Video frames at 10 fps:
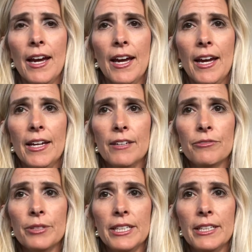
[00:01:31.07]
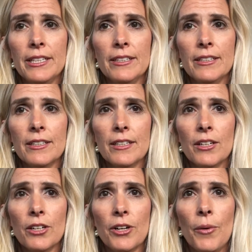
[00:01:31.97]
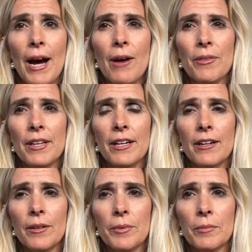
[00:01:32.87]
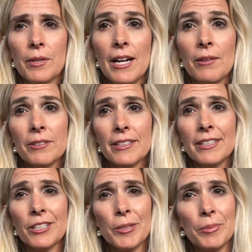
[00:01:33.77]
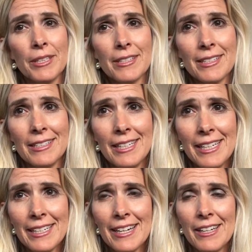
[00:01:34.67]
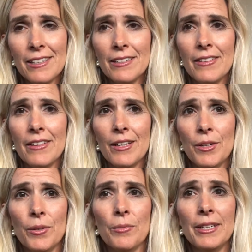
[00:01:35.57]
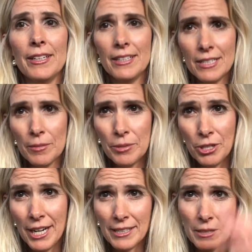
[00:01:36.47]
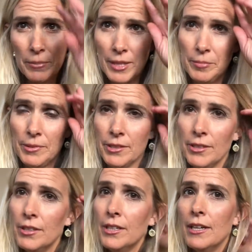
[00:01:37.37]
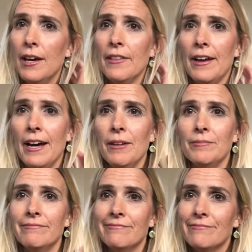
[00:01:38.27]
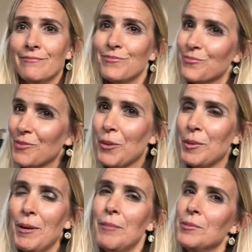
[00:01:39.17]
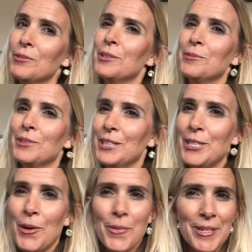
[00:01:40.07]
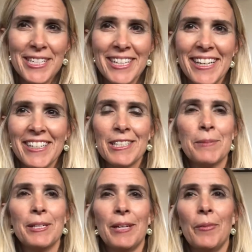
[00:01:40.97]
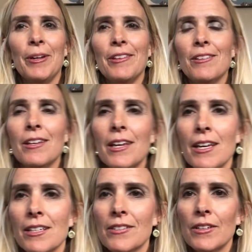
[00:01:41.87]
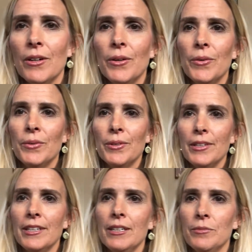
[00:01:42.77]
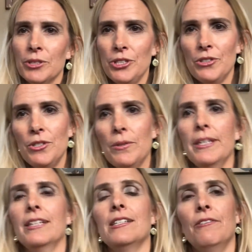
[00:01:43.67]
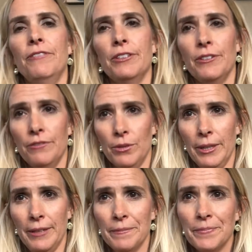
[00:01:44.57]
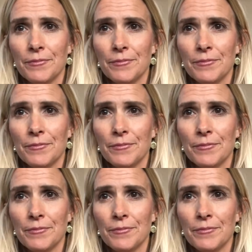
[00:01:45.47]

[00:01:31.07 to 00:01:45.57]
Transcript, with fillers: and if we go out there when we're not really in a good place to date yet then we end up attracting people that we probably really don't want to date to begin with so and we're just doing it to fill a void